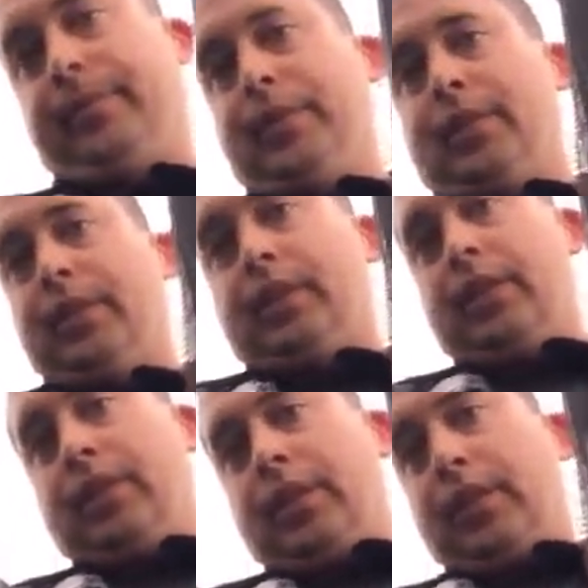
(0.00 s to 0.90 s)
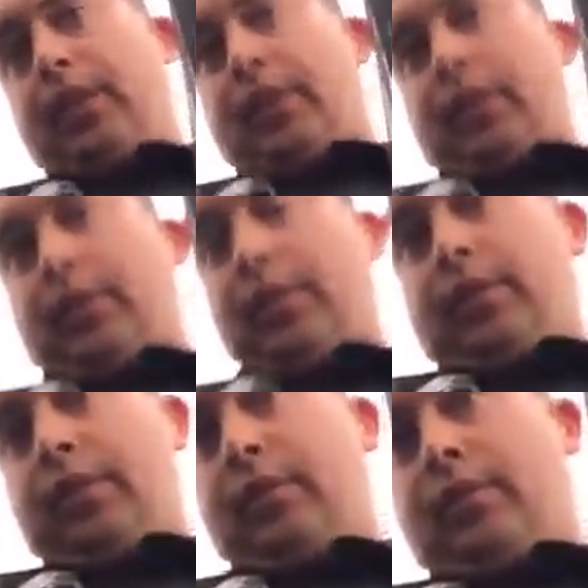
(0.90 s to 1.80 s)
That was a few hours ago,
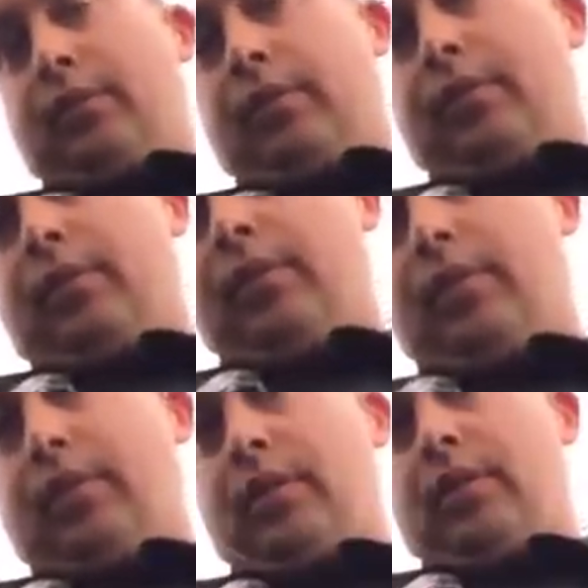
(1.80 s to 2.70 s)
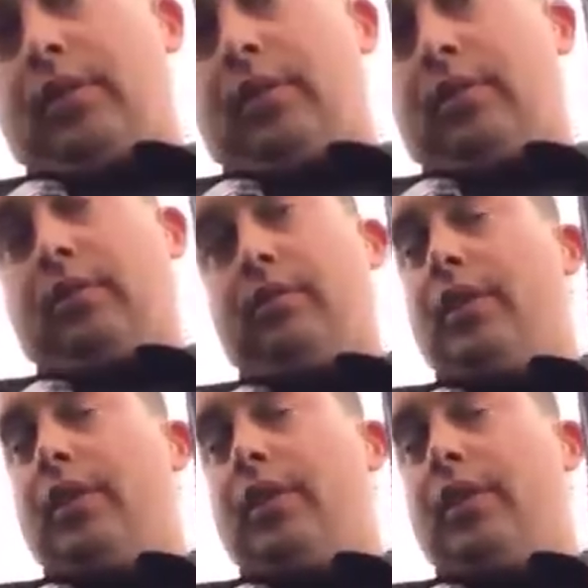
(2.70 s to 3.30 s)
too. Did you stop by earlier?